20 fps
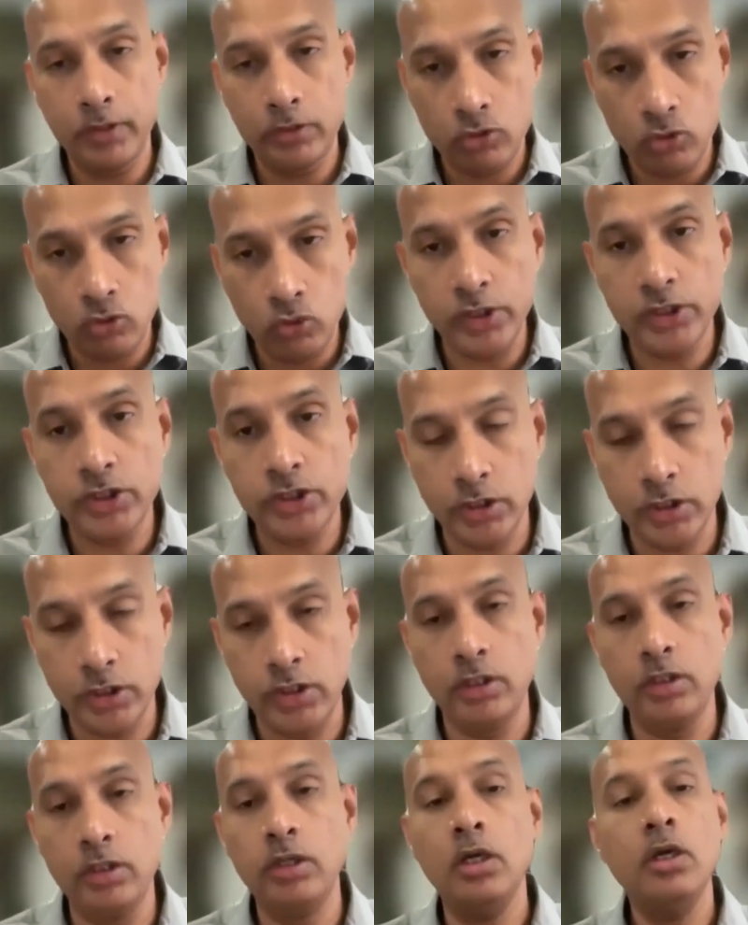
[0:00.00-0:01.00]
through the
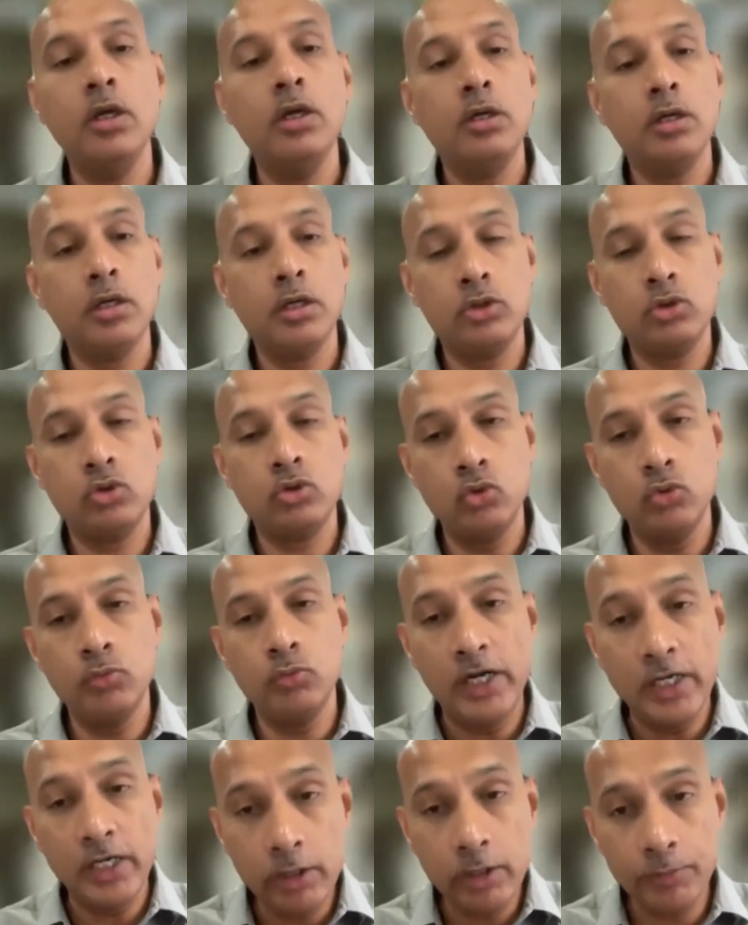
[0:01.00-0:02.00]
journey through
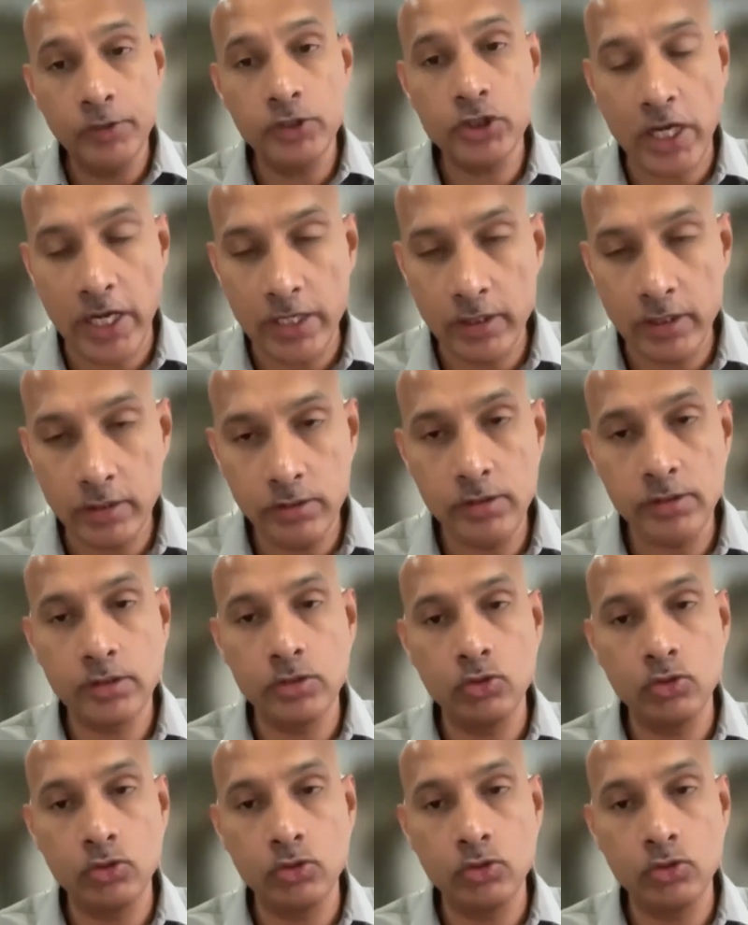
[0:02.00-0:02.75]
multiple channels,